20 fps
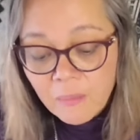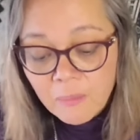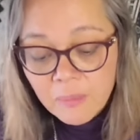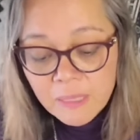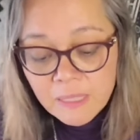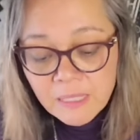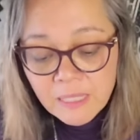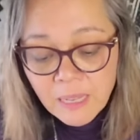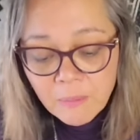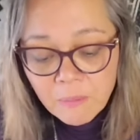
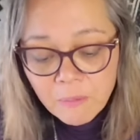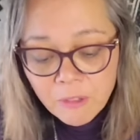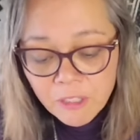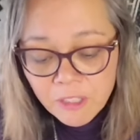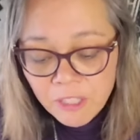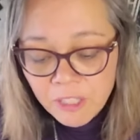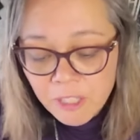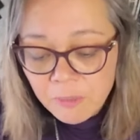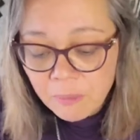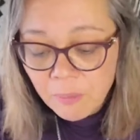But some were
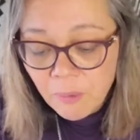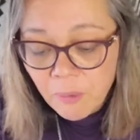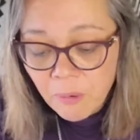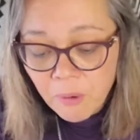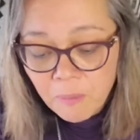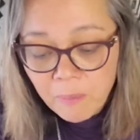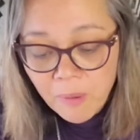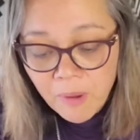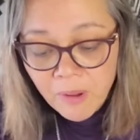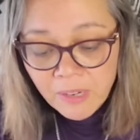just
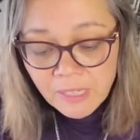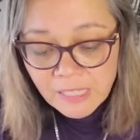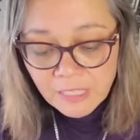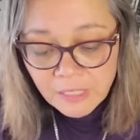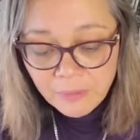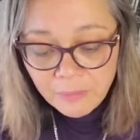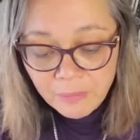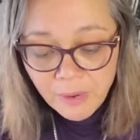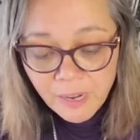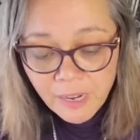poor
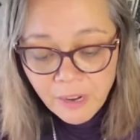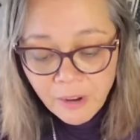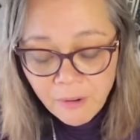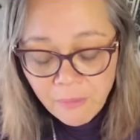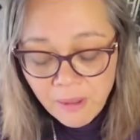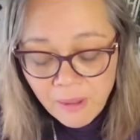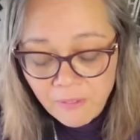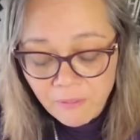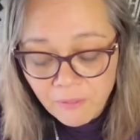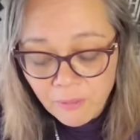bodies running
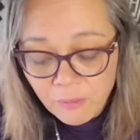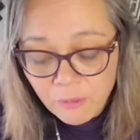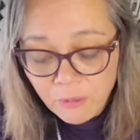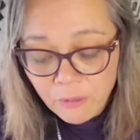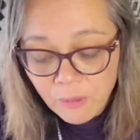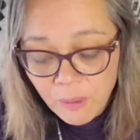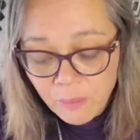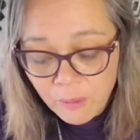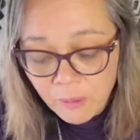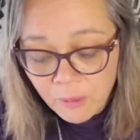away from
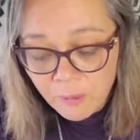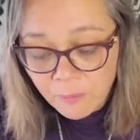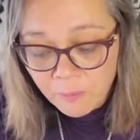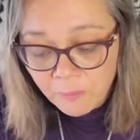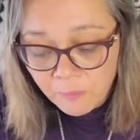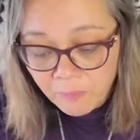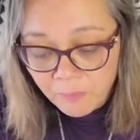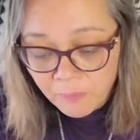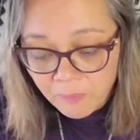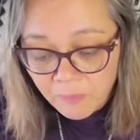trouble.
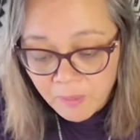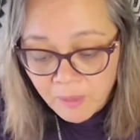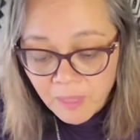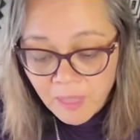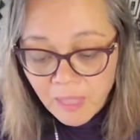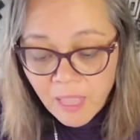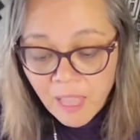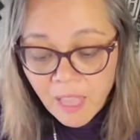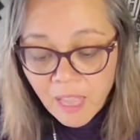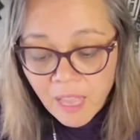
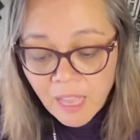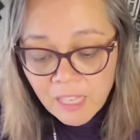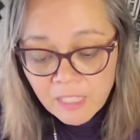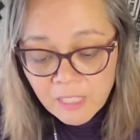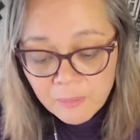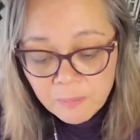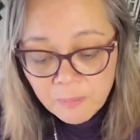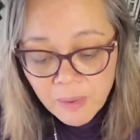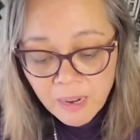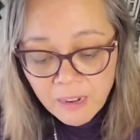A
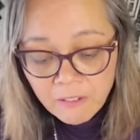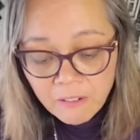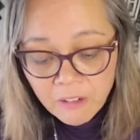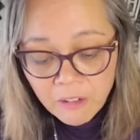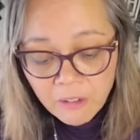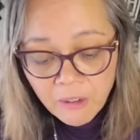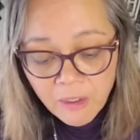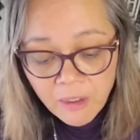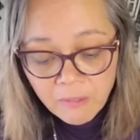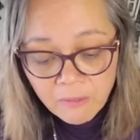
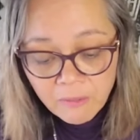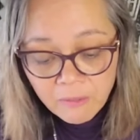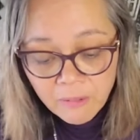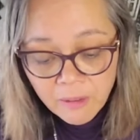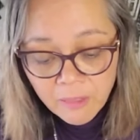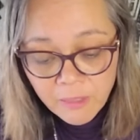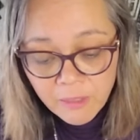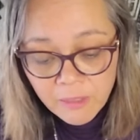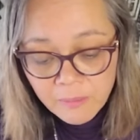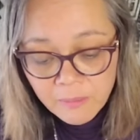spiral of
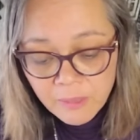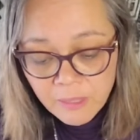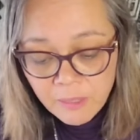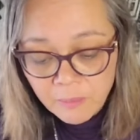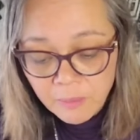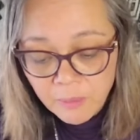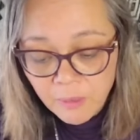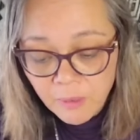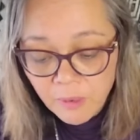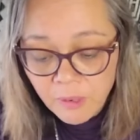rhythms
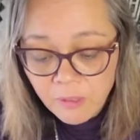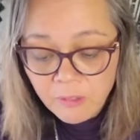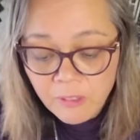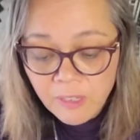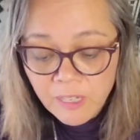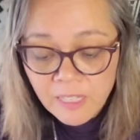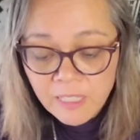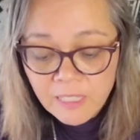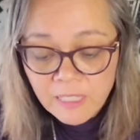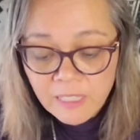of
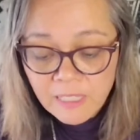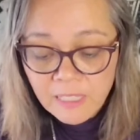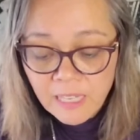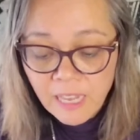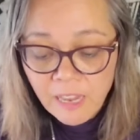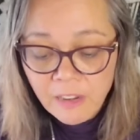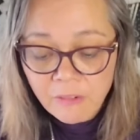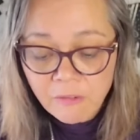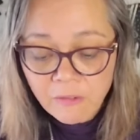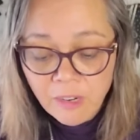progress
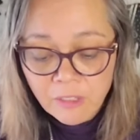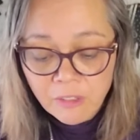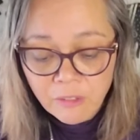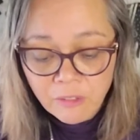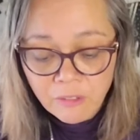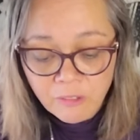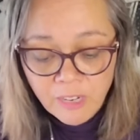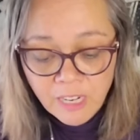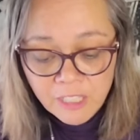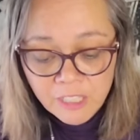and
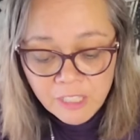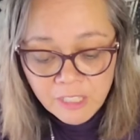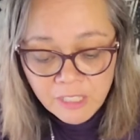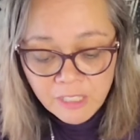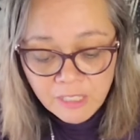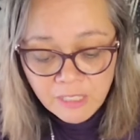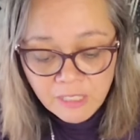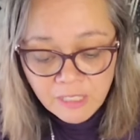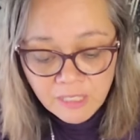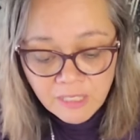
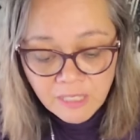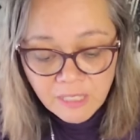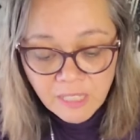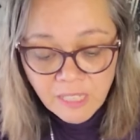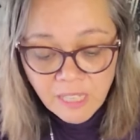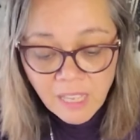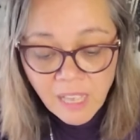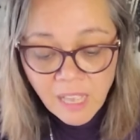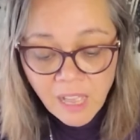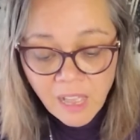retrogression,
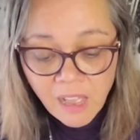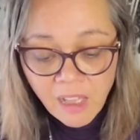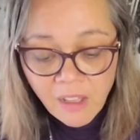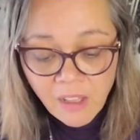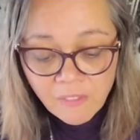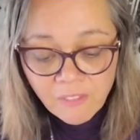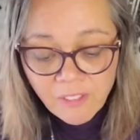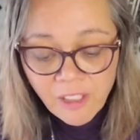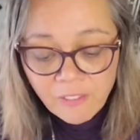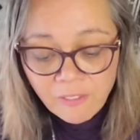
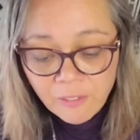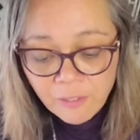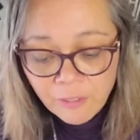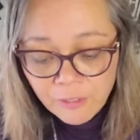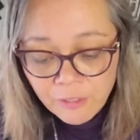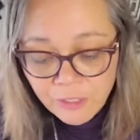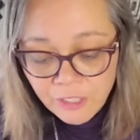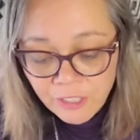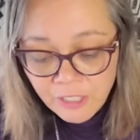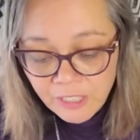of
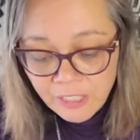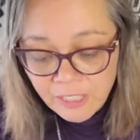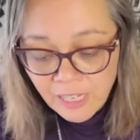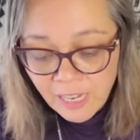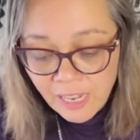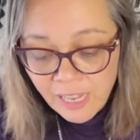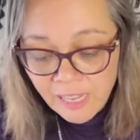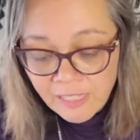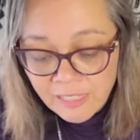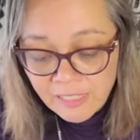evolution
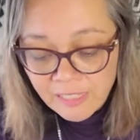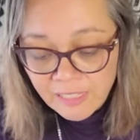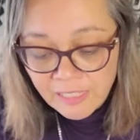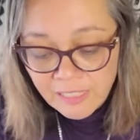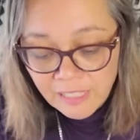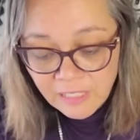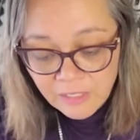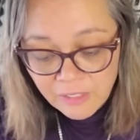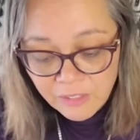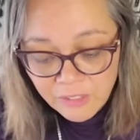and
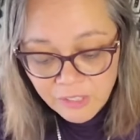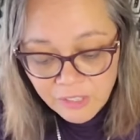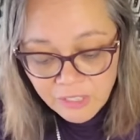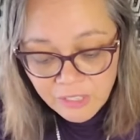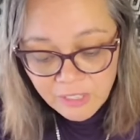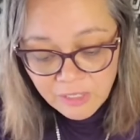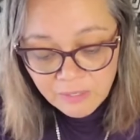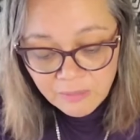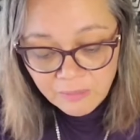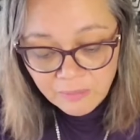
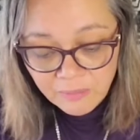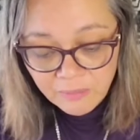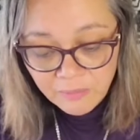dissolution.